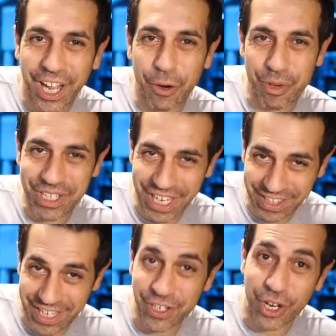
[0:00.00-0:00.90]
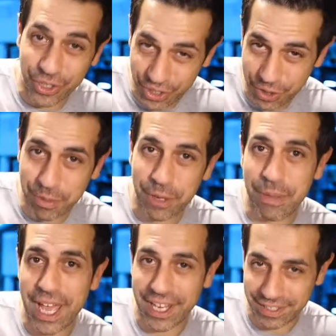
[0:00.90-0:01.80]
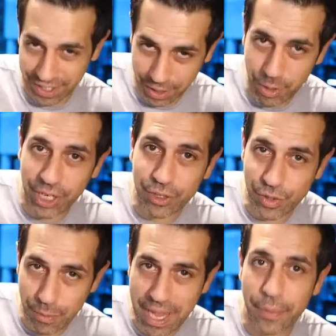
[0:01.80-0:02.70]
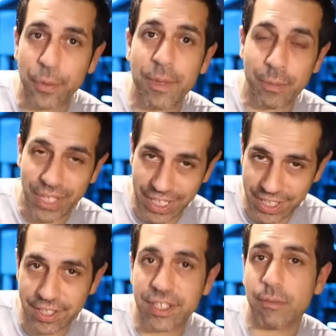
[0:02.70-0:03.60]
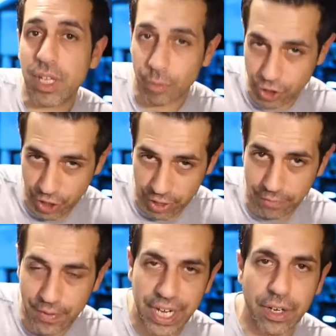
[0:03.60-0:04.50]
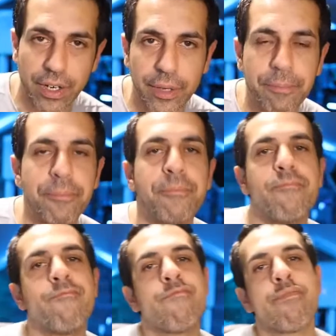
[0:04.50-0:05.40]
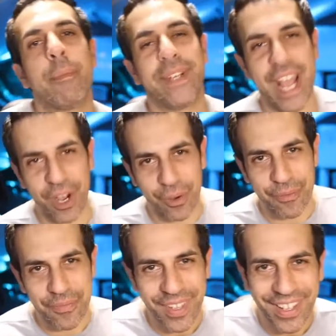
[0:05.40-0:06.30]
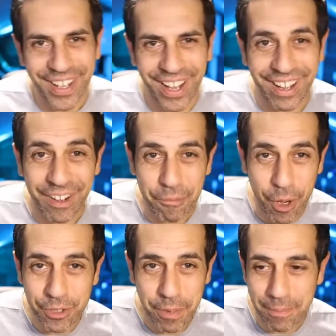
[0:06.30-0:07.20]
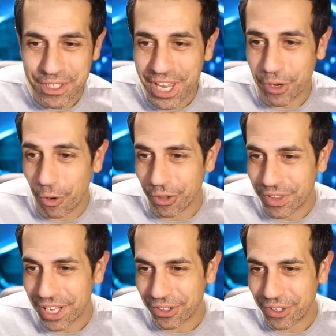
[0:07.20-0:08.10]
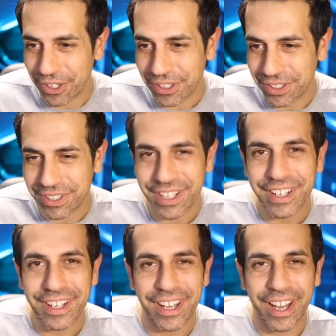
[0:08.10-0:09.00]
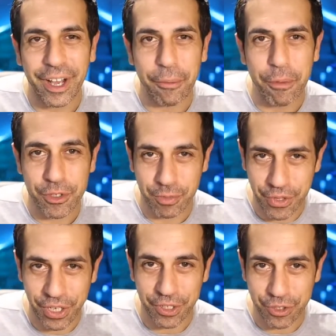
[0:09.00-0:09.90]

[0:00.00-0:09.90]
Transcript: we'd take that dog to the pee pad, say, come on, use the bathroom. Then when they did, same thing, we'd shut off that area. Now, most puppies can't hold it that long, and most would think it's